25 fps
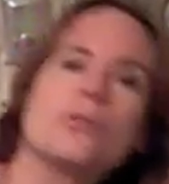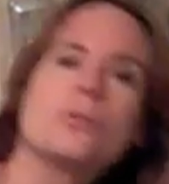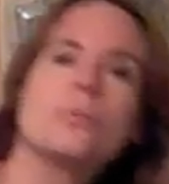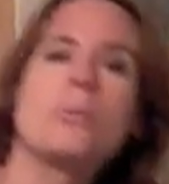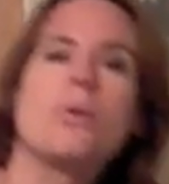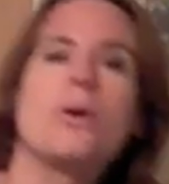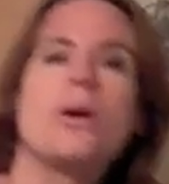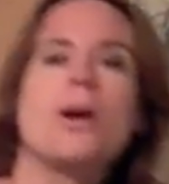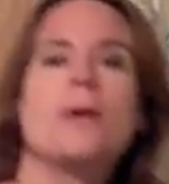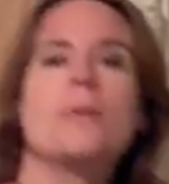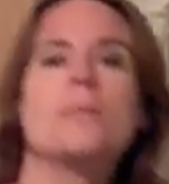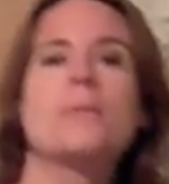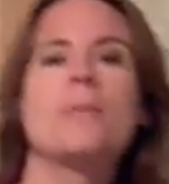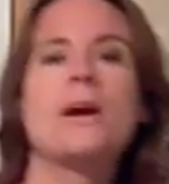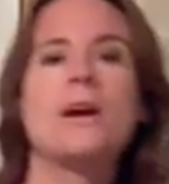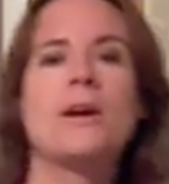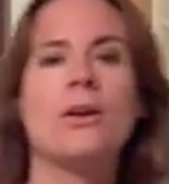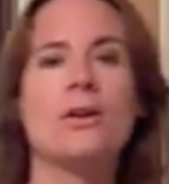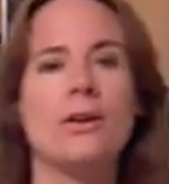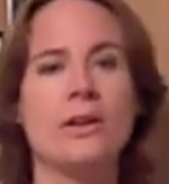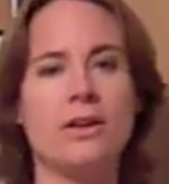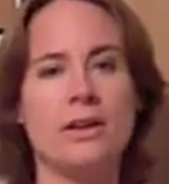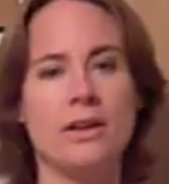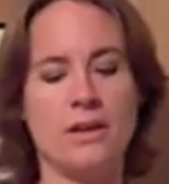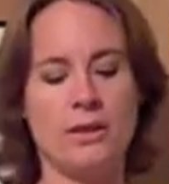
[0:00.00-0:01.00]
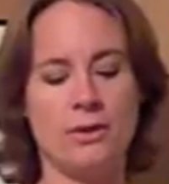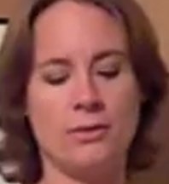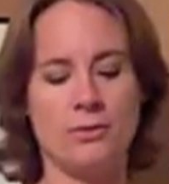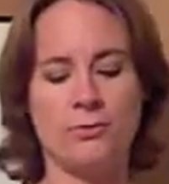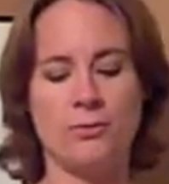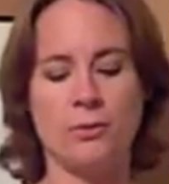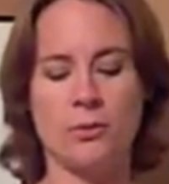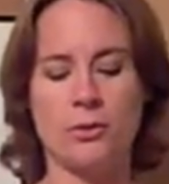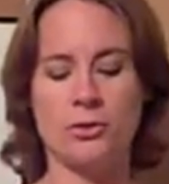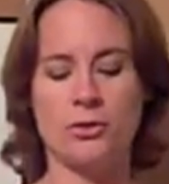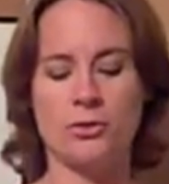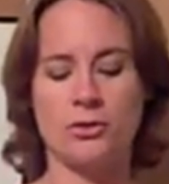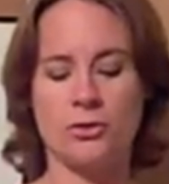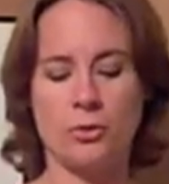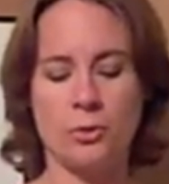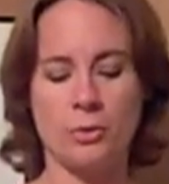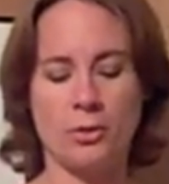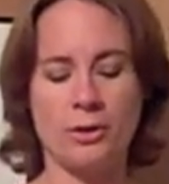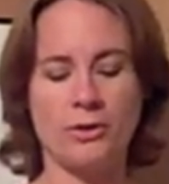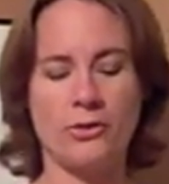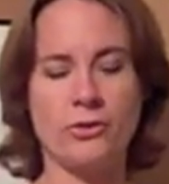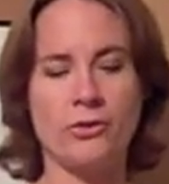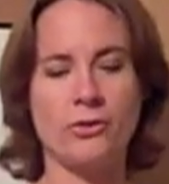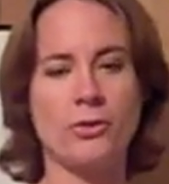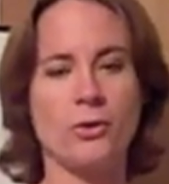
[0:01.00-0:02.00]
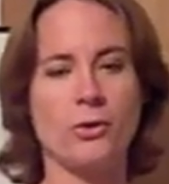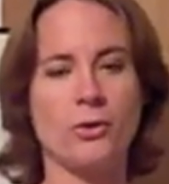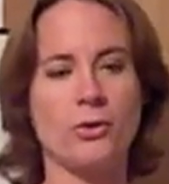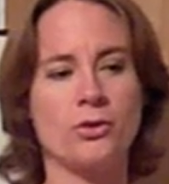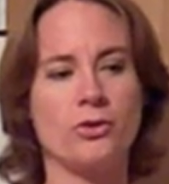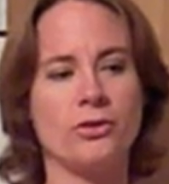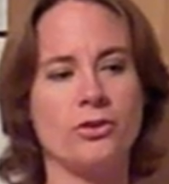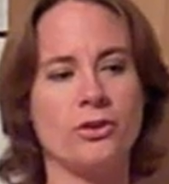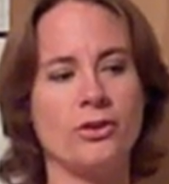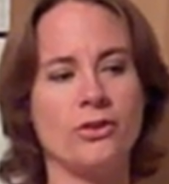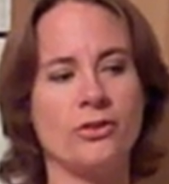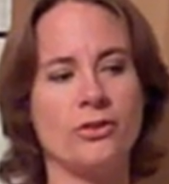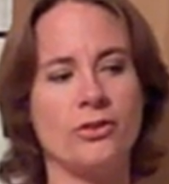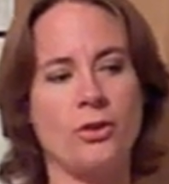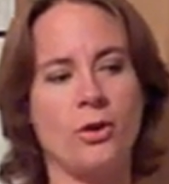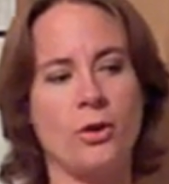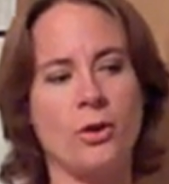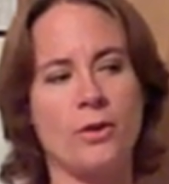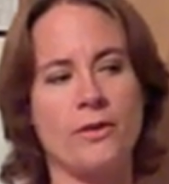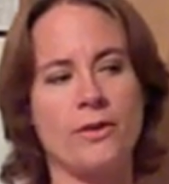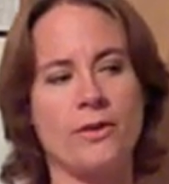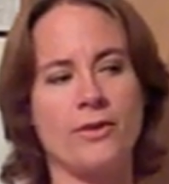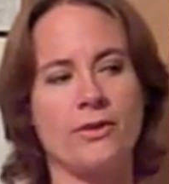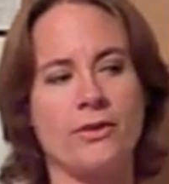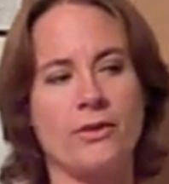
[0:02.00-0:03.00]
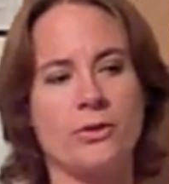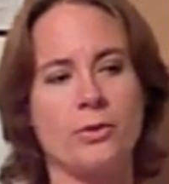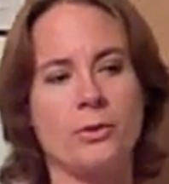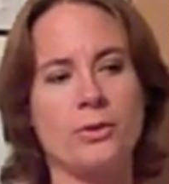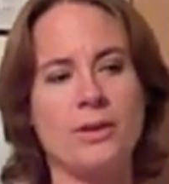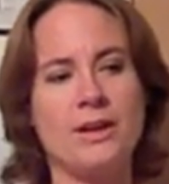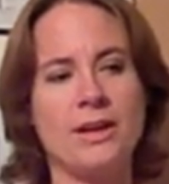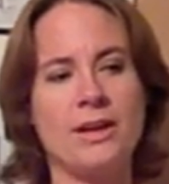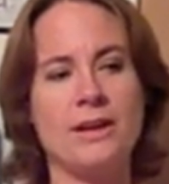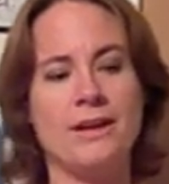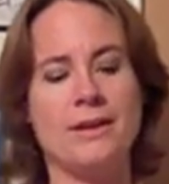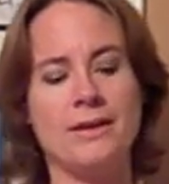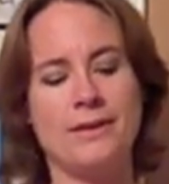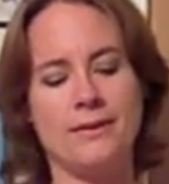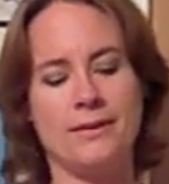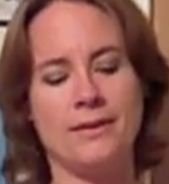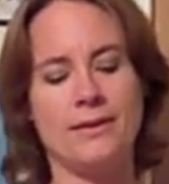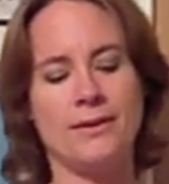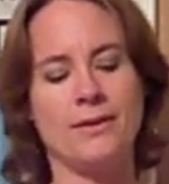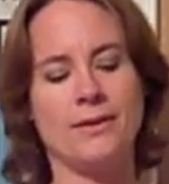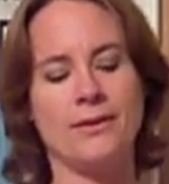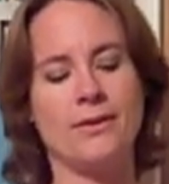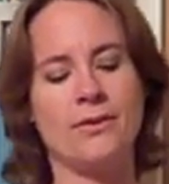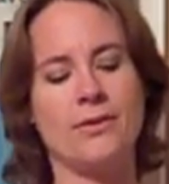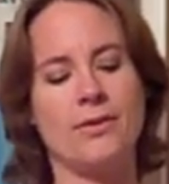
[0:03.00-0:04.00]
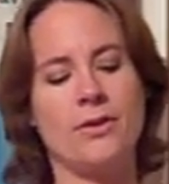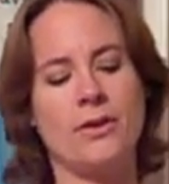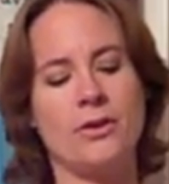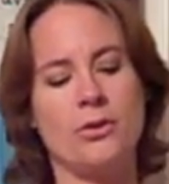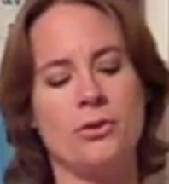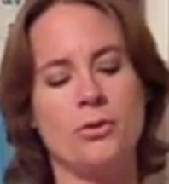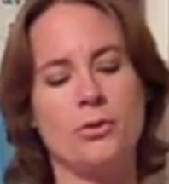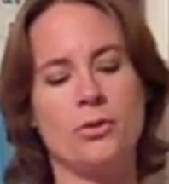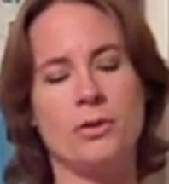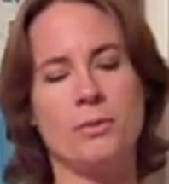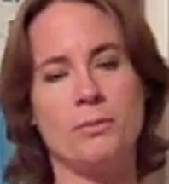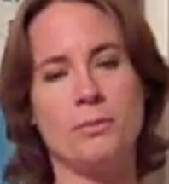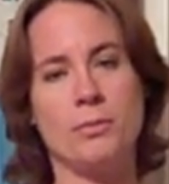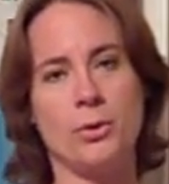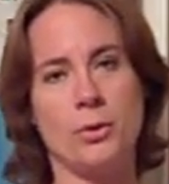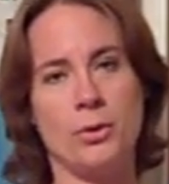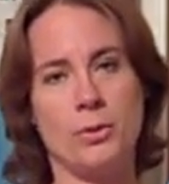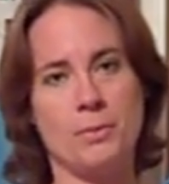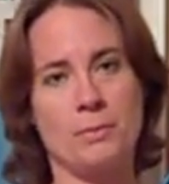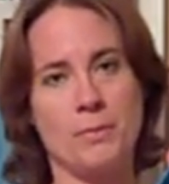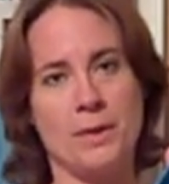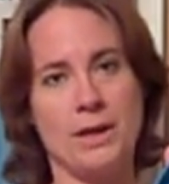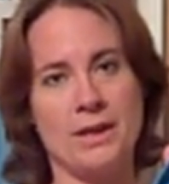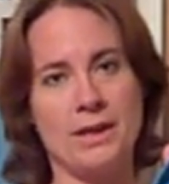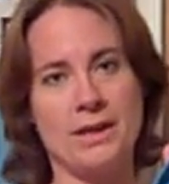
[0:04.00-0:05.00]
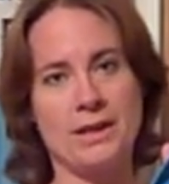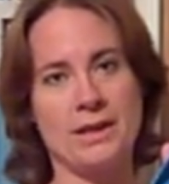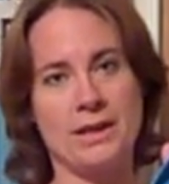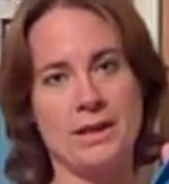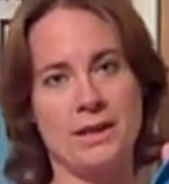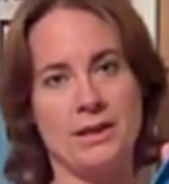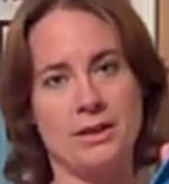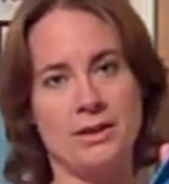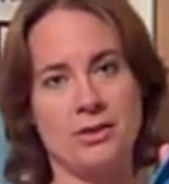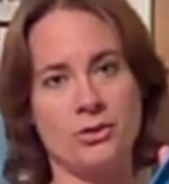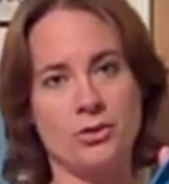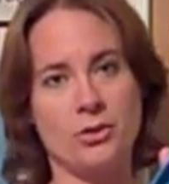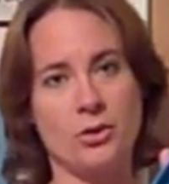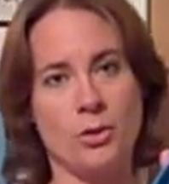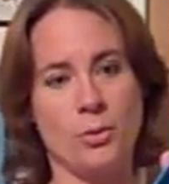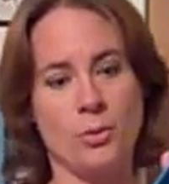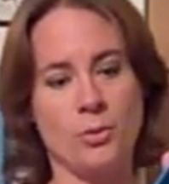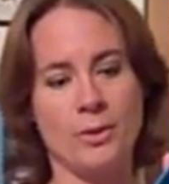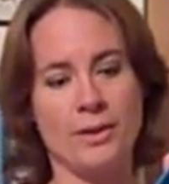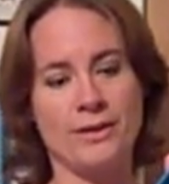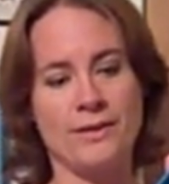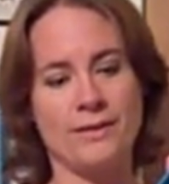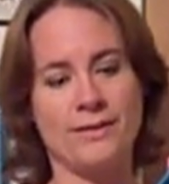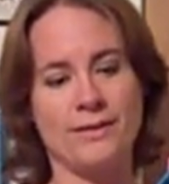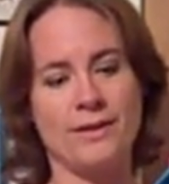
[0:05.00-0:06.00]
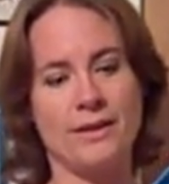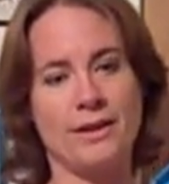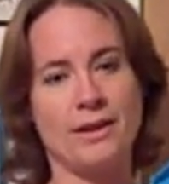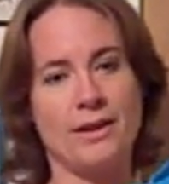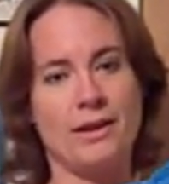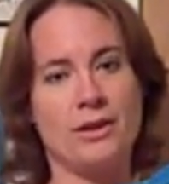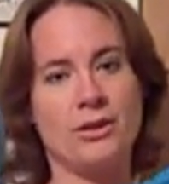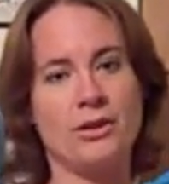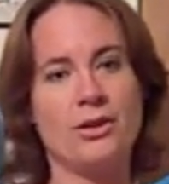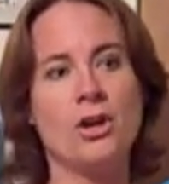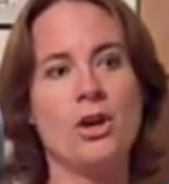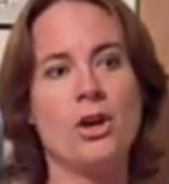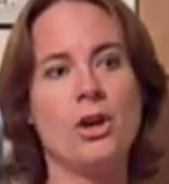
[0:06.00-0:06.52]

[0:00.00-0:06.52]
primarily for shore excursions are these little cases that you can put money in, coins in,